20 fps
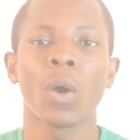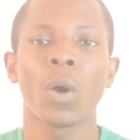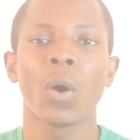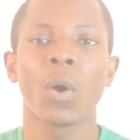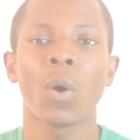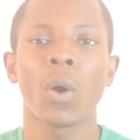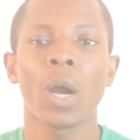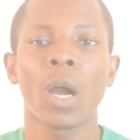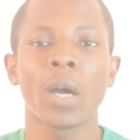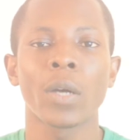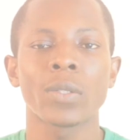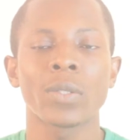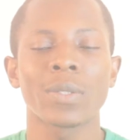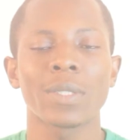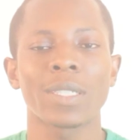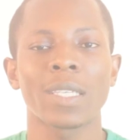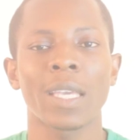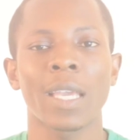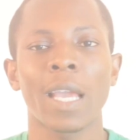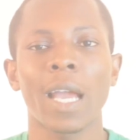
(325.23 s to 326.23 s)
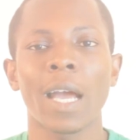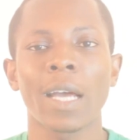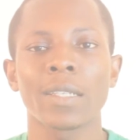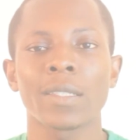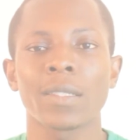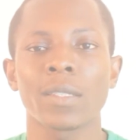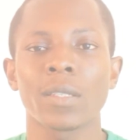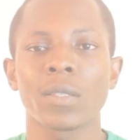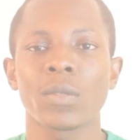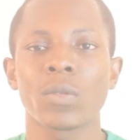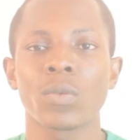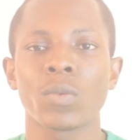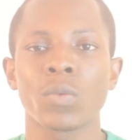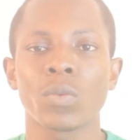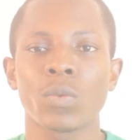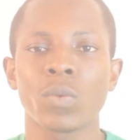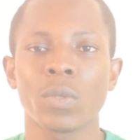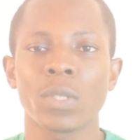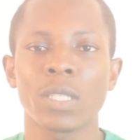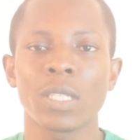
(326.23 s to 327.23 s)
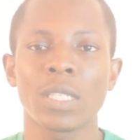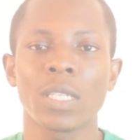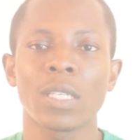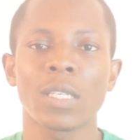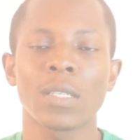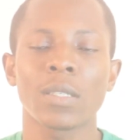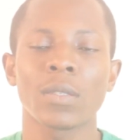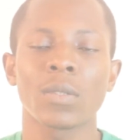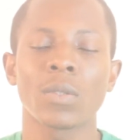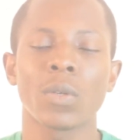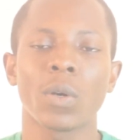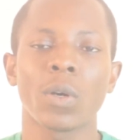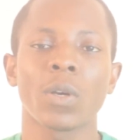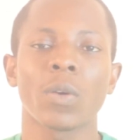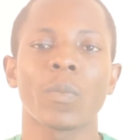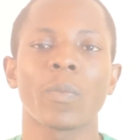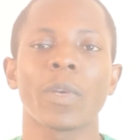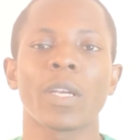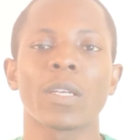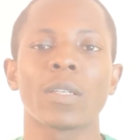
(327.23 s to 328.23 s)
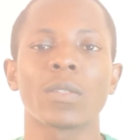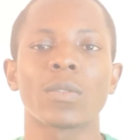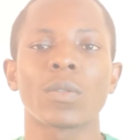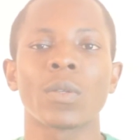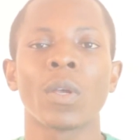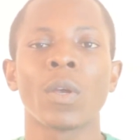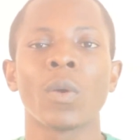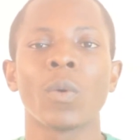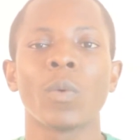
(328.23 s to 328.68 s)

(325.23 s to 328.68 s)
or how to get access to these documents